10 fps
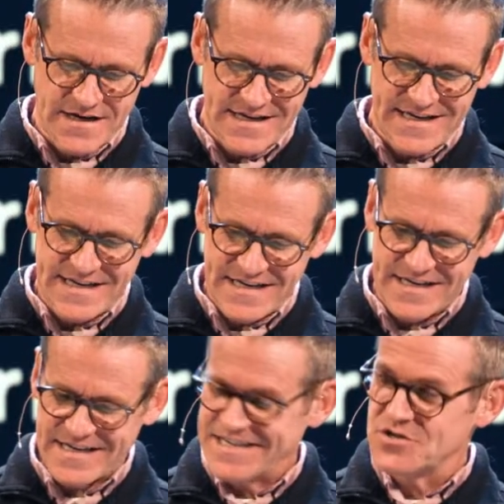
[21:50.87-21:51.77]

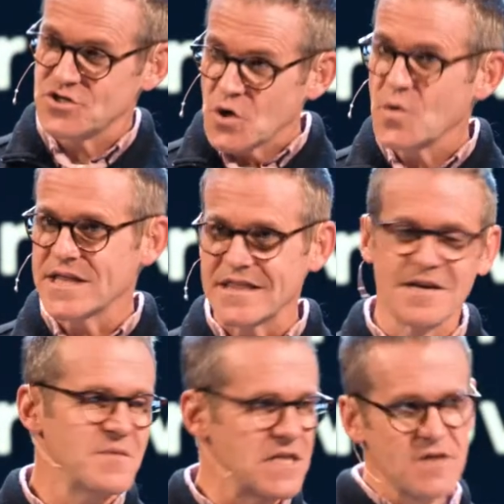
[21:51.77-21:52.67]
he is showing
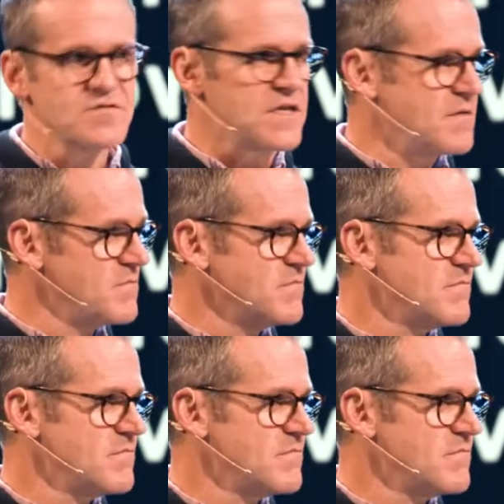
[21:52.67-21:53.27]
them he loves them.